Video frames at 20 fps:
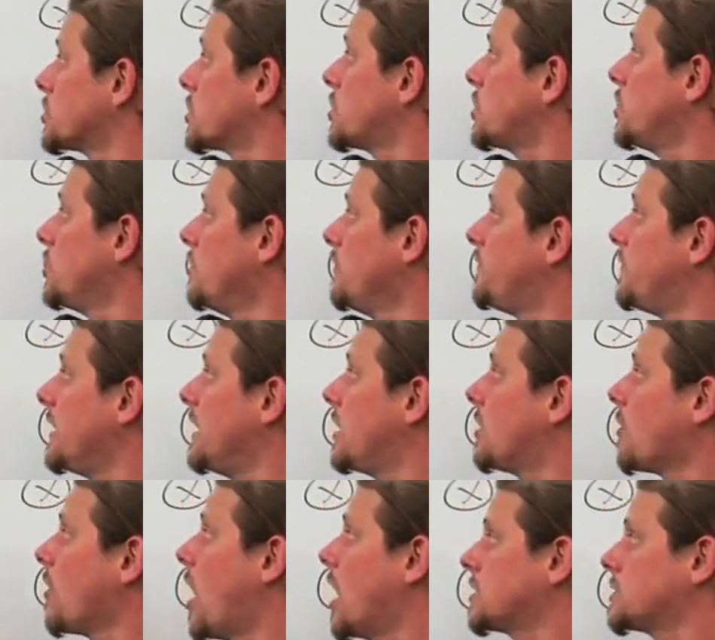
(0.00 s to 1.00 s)
QV
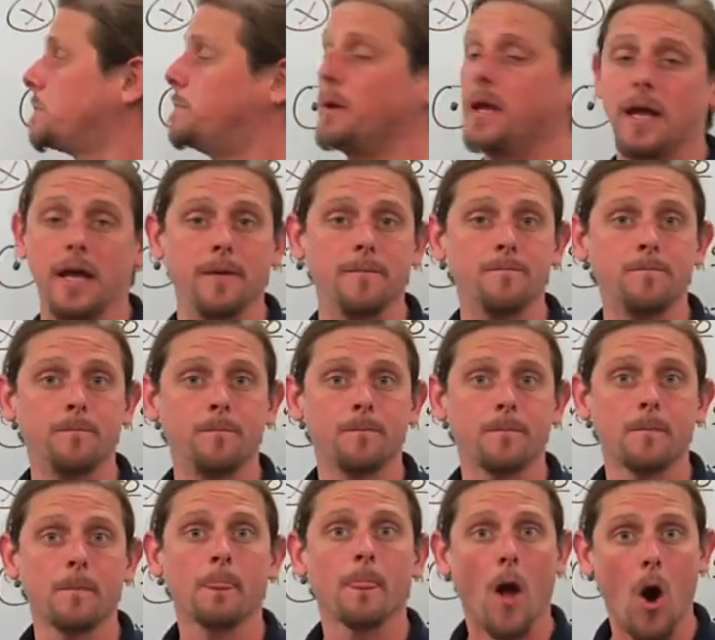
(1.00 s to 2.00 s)
cross B.
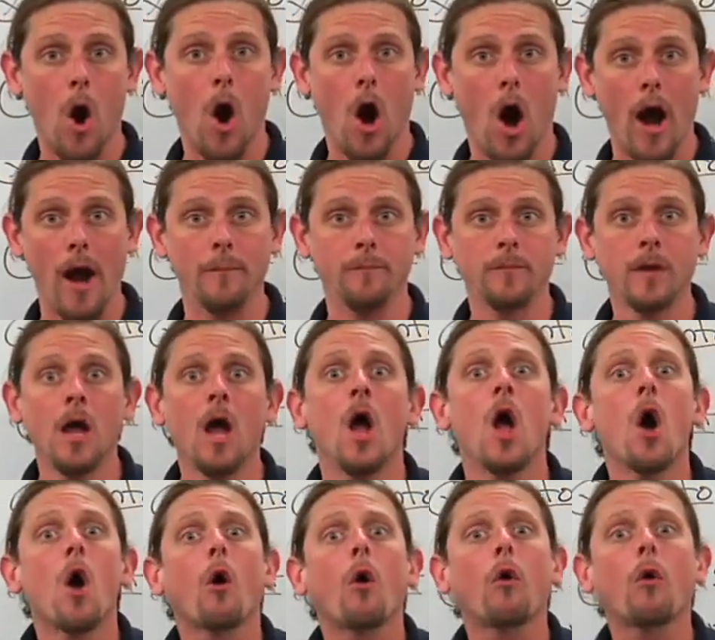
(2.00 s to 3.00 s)
All right,
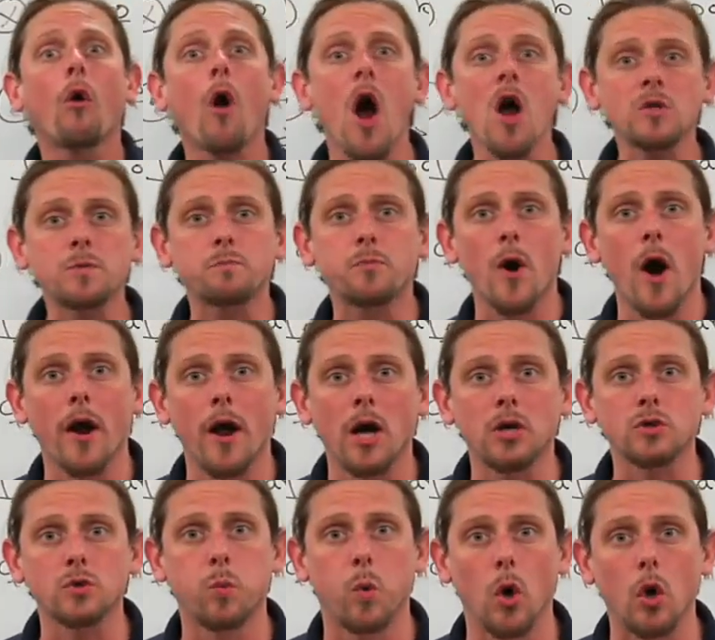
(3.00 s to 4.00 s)
cross
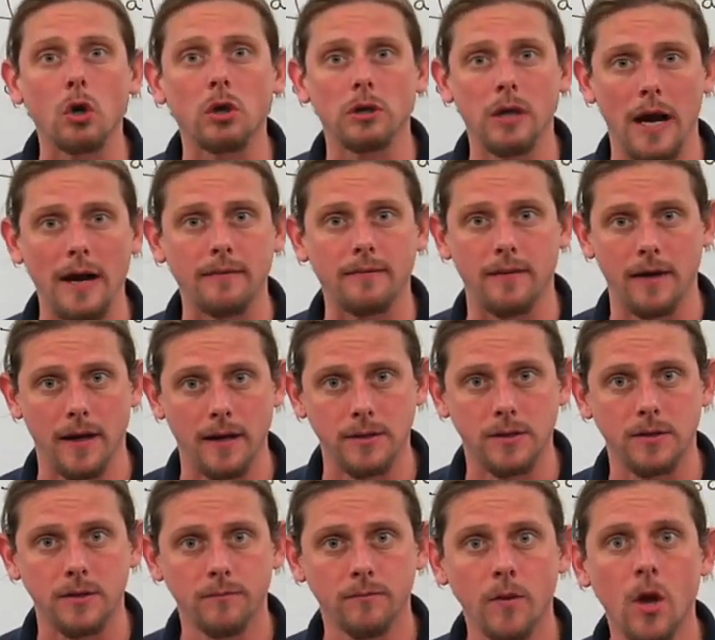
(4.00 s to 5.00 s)
products work like
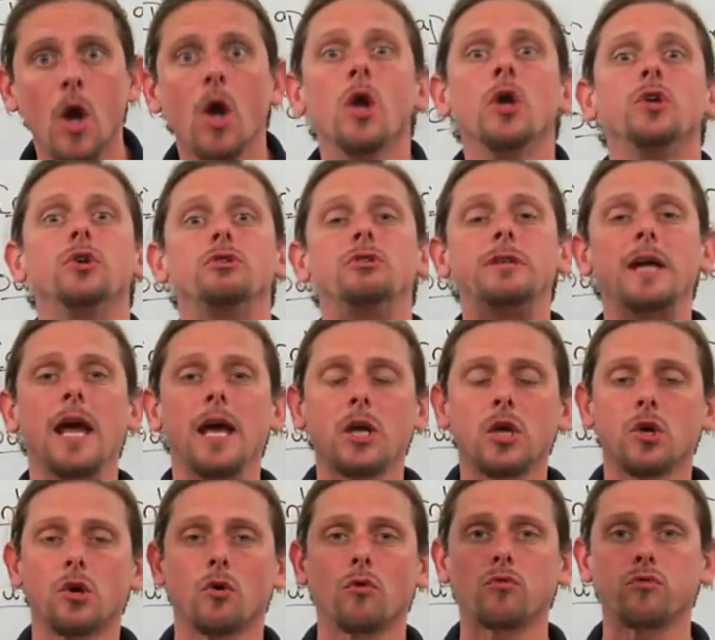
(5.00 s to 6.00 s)
this. You take
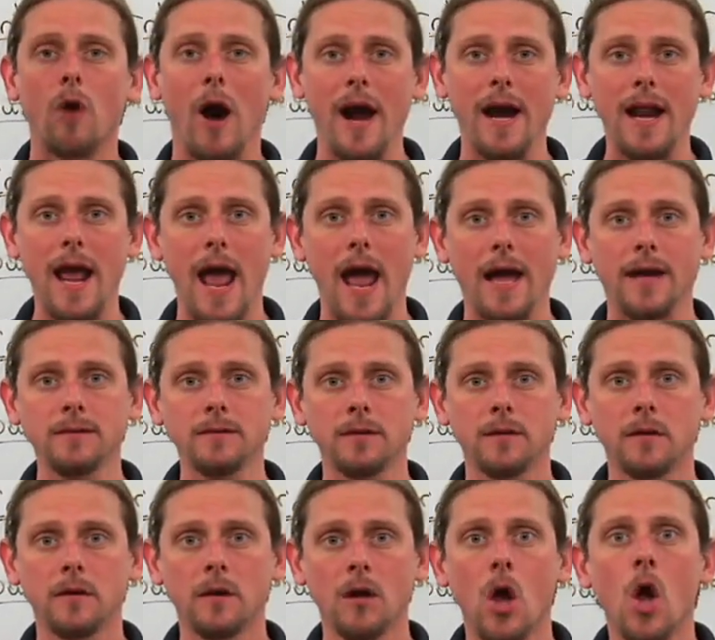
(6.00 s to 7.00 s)
your right hand,
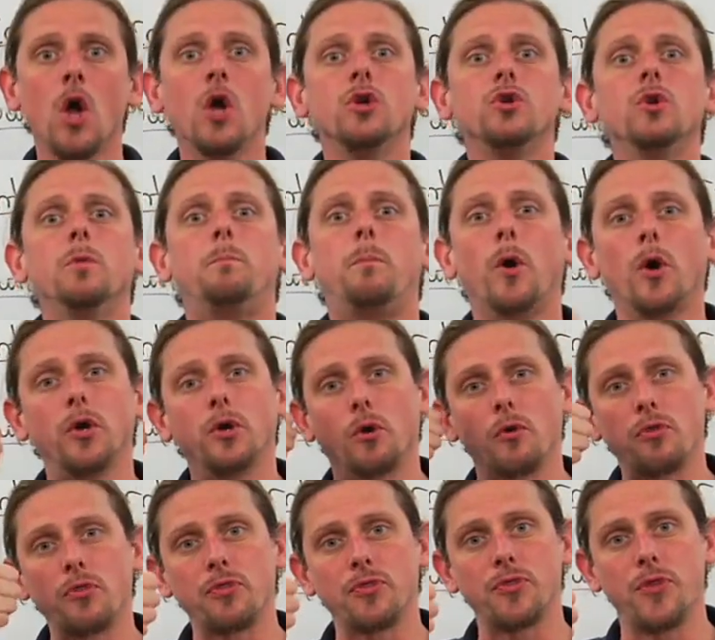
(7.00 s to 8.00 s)
you put your
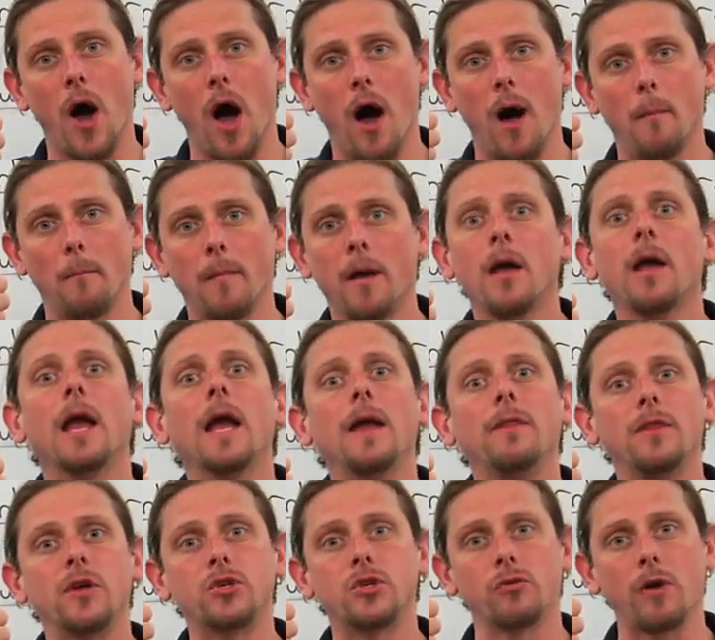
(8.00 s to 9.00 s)
thumb in
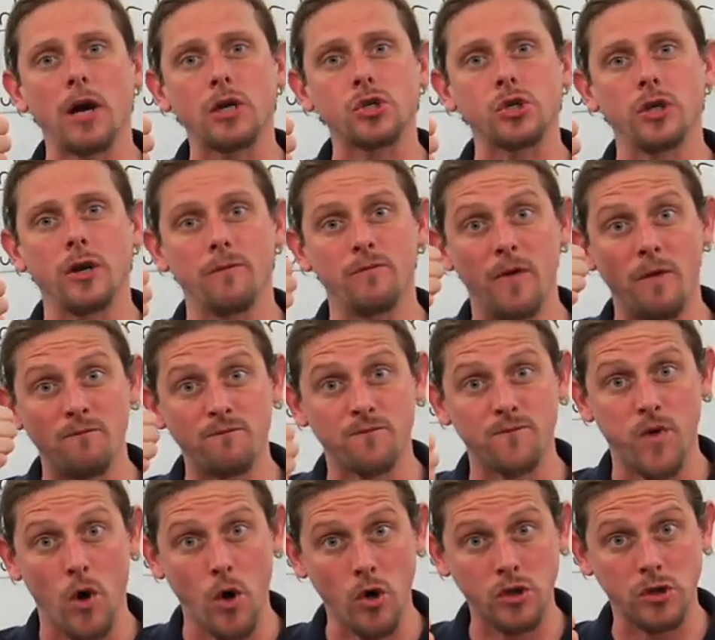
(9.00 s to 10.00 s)
the direction of the
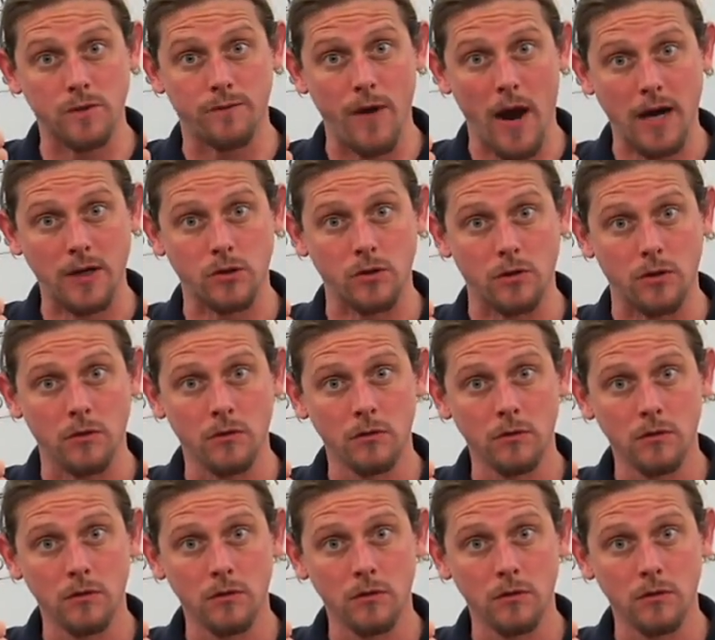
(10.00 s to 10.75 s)
first vector,